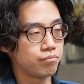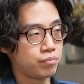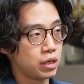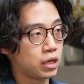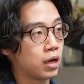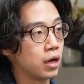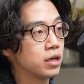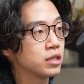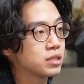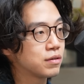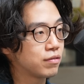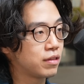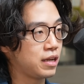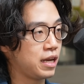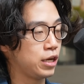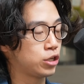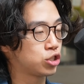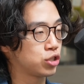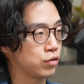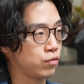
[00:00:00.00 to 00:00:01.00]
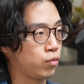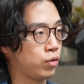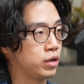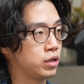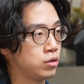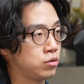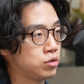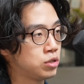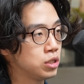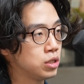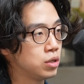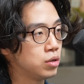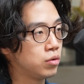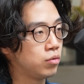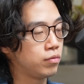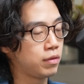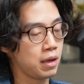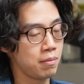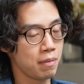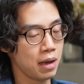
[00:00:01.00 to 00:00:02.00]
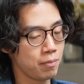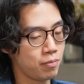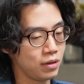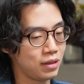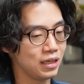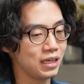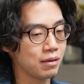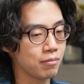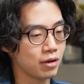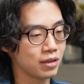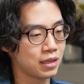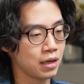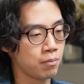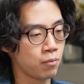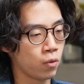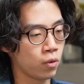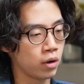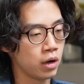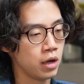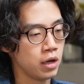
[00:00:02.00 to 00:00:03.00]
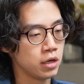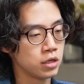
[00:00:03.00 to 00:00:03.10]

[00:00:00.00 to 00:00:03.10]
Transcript: Because of the nature of what you do, they might be thinking about that more.